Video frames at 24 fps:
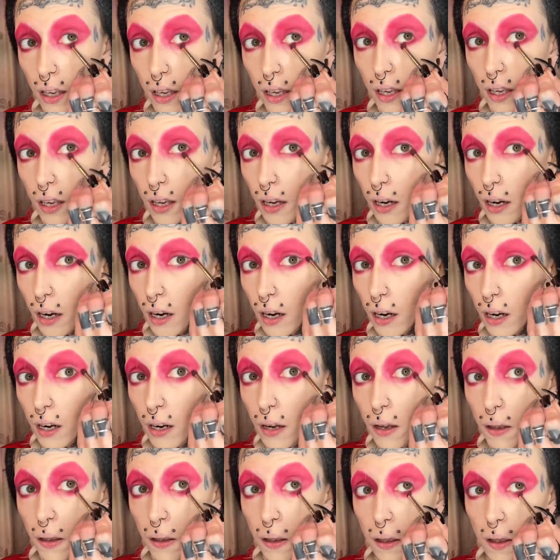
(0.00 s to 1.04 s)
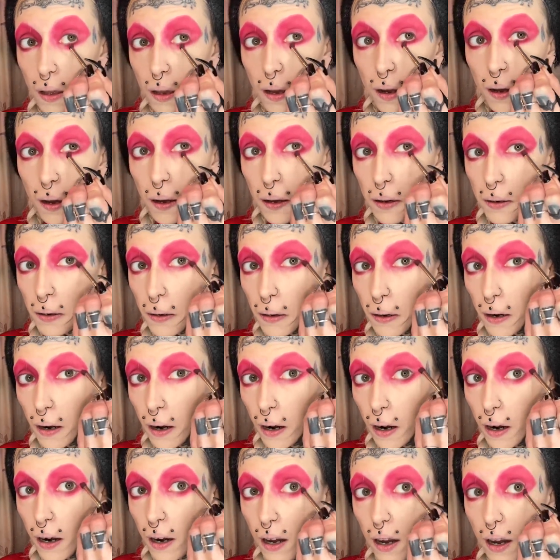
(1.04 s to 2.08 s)
here under
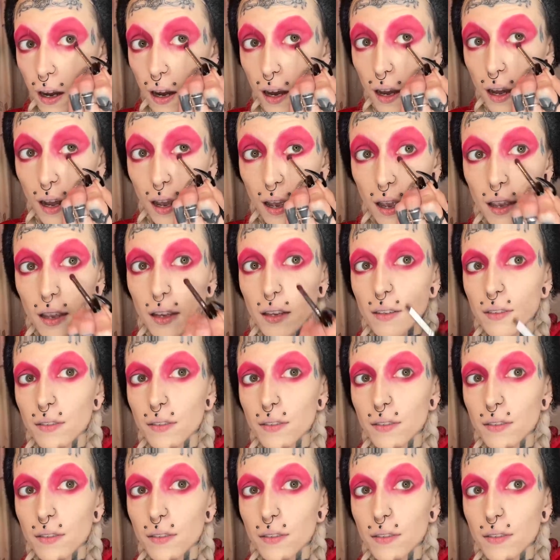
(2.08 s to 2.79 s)
our eye.